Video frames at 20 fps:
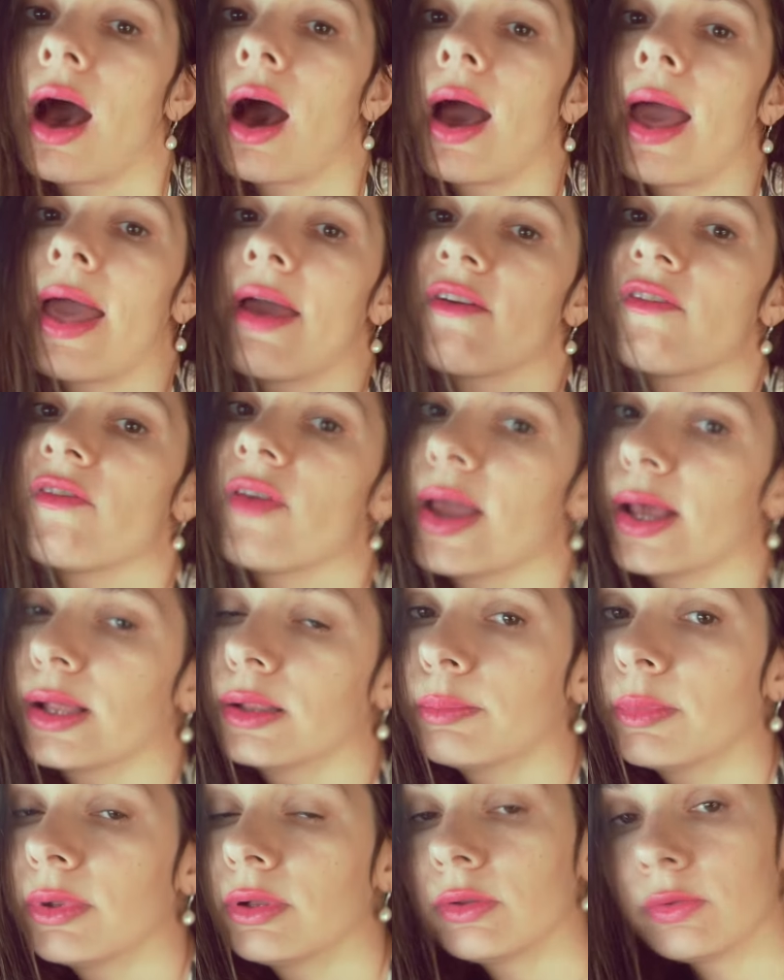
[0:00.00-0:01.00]

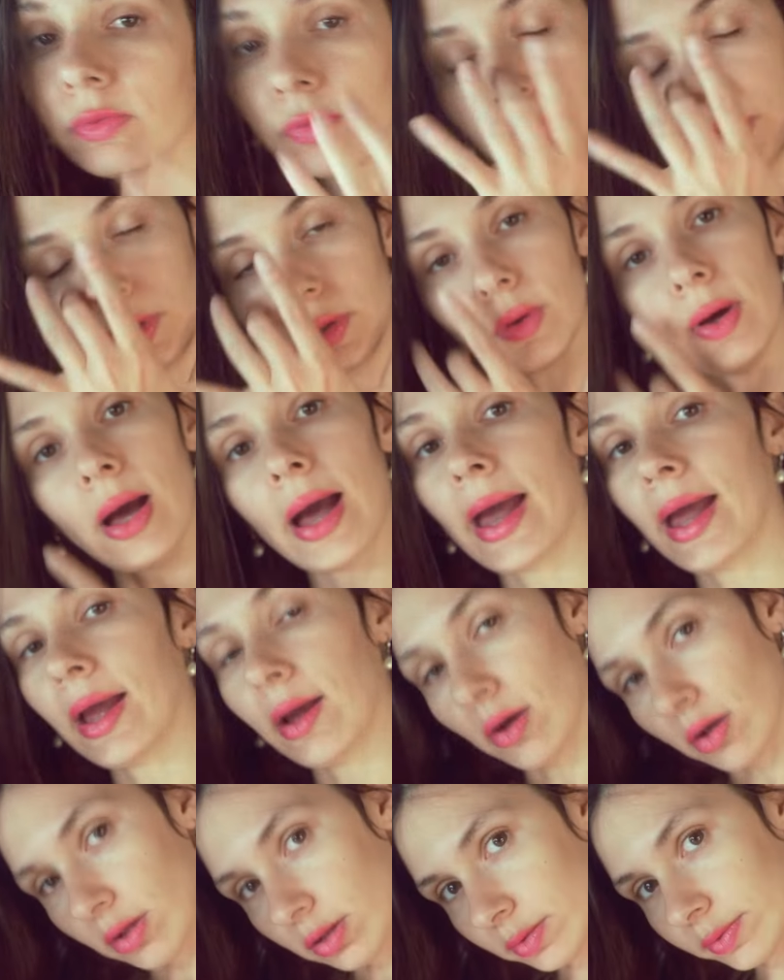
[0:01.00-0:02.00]
available for you.
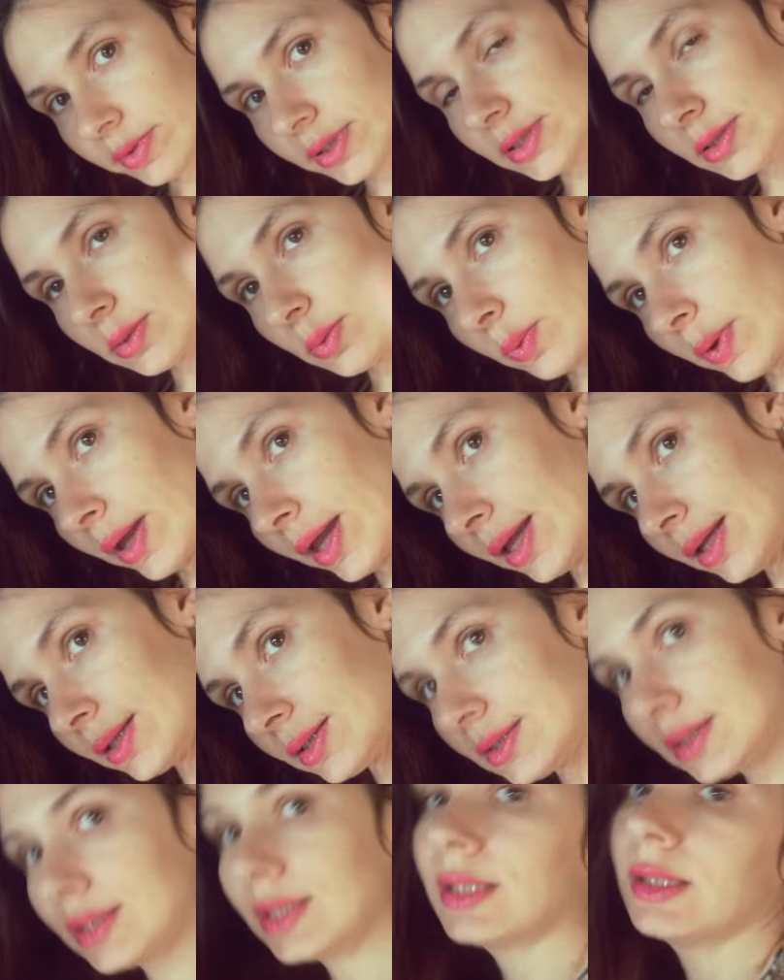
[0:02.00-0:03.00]
I always
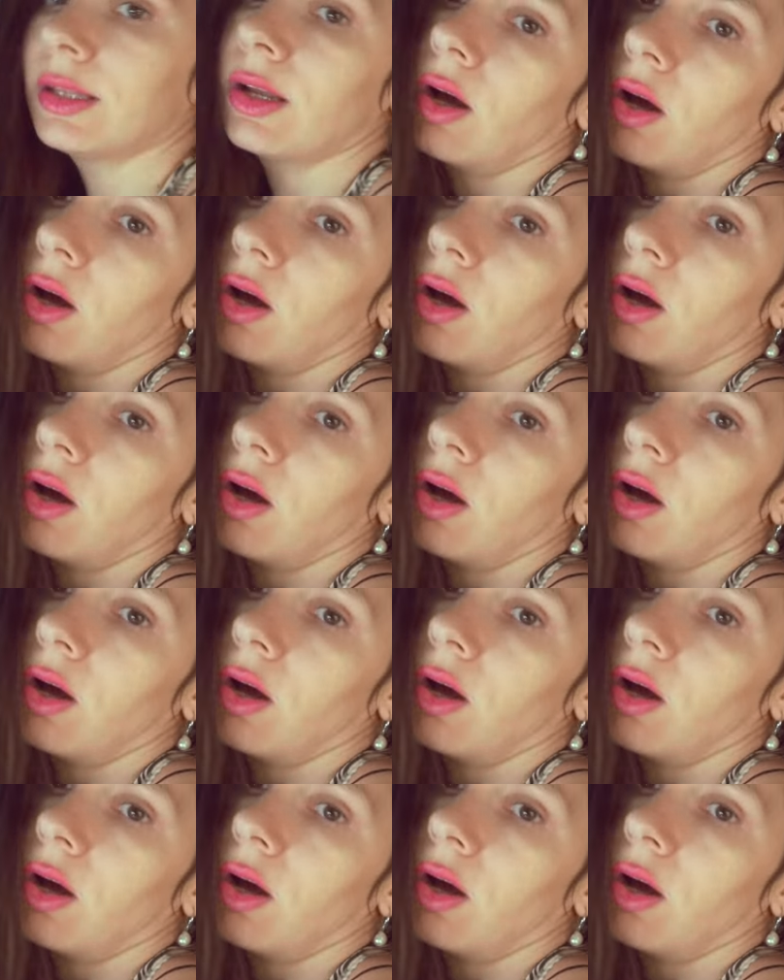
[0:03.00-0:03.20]
waiting